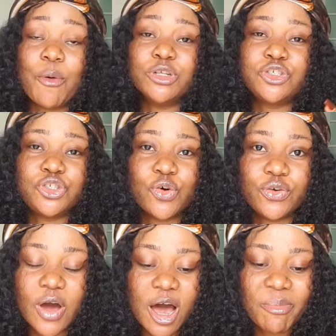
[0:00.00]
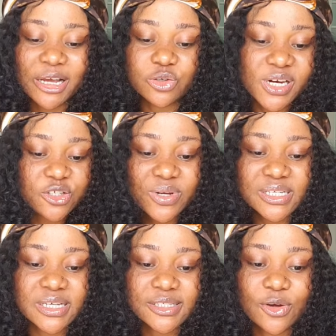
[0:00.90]
want to show you how my
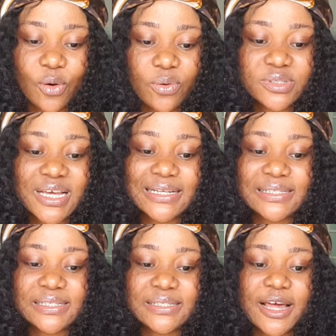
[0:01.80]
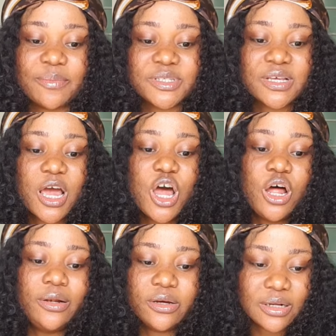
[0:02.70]
2026 goals and systems
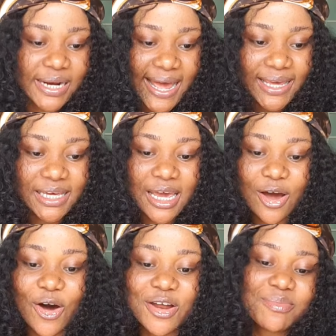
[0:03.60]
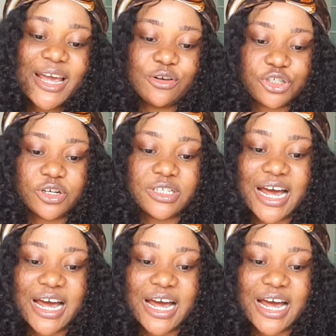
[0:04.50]
look like on my Notion